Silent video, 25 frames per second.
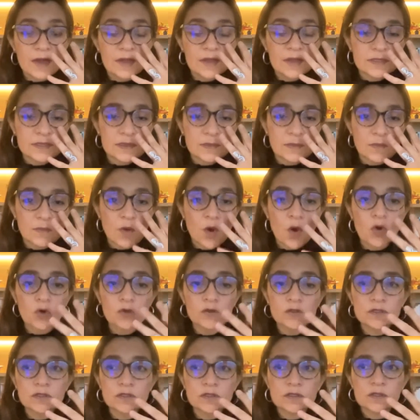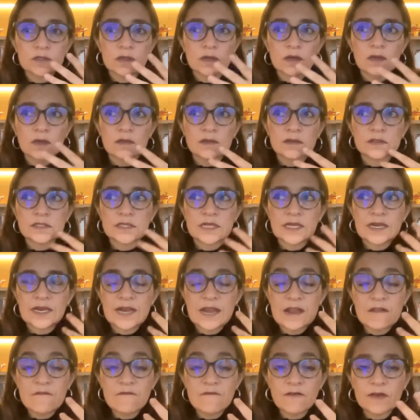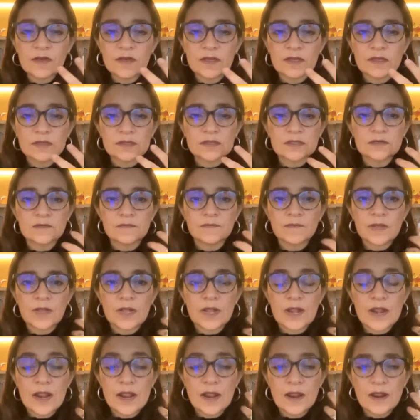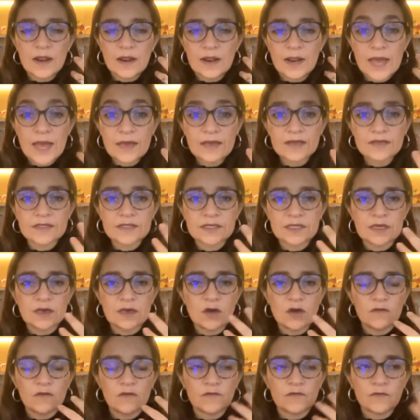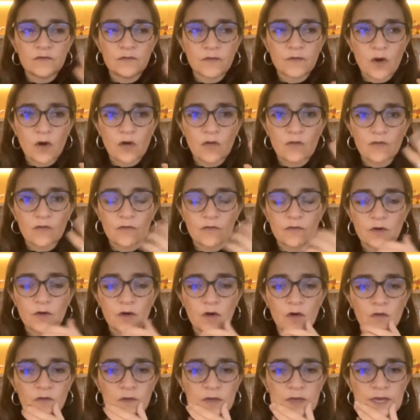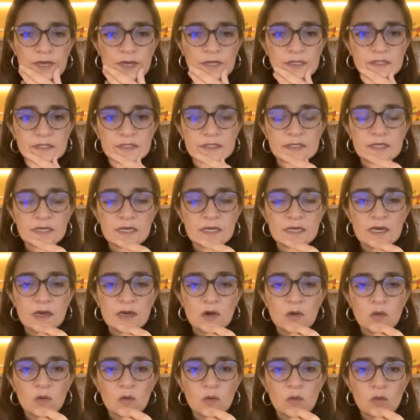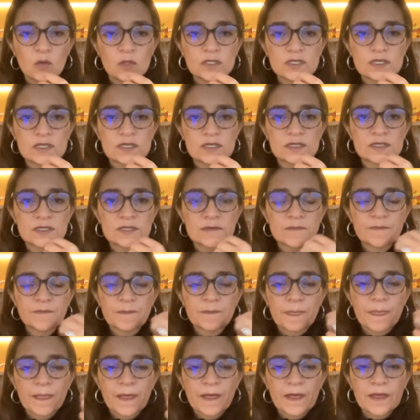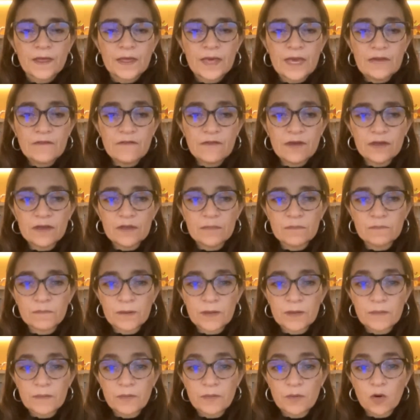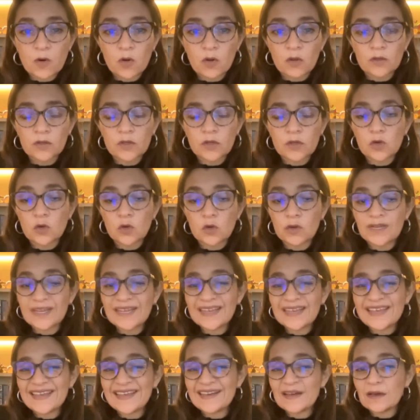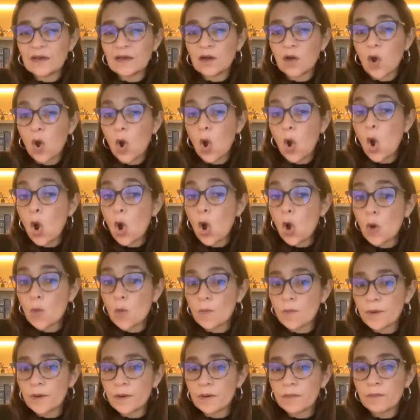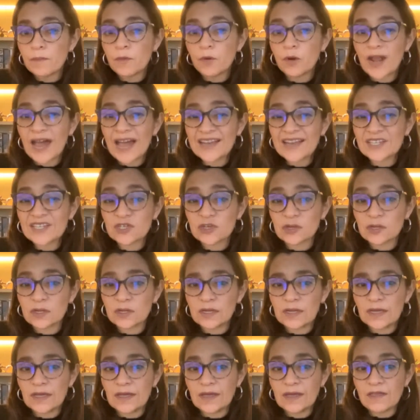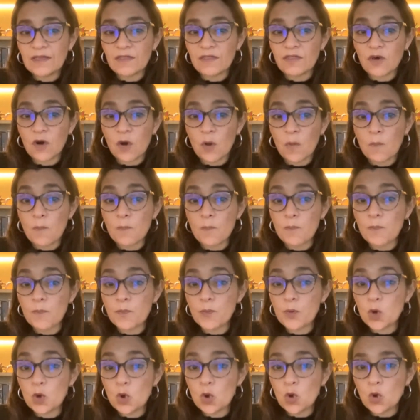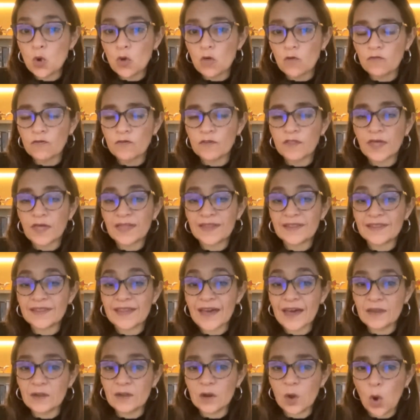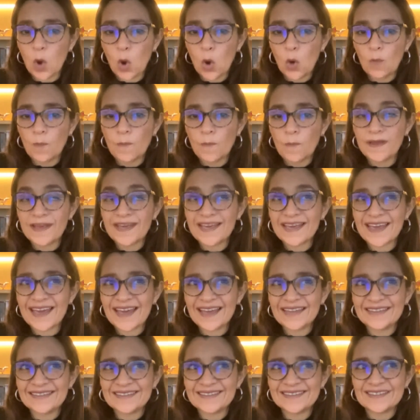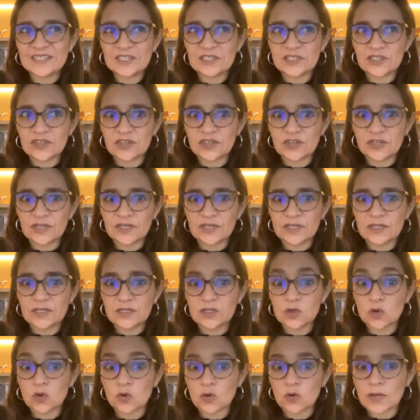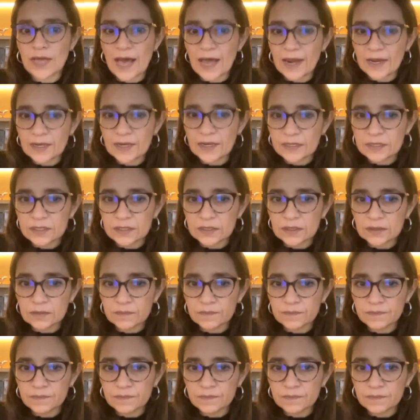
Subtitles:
is the most significant legacy of his, which is giving the people not only hope, but actually the proof that hope can turn into reality.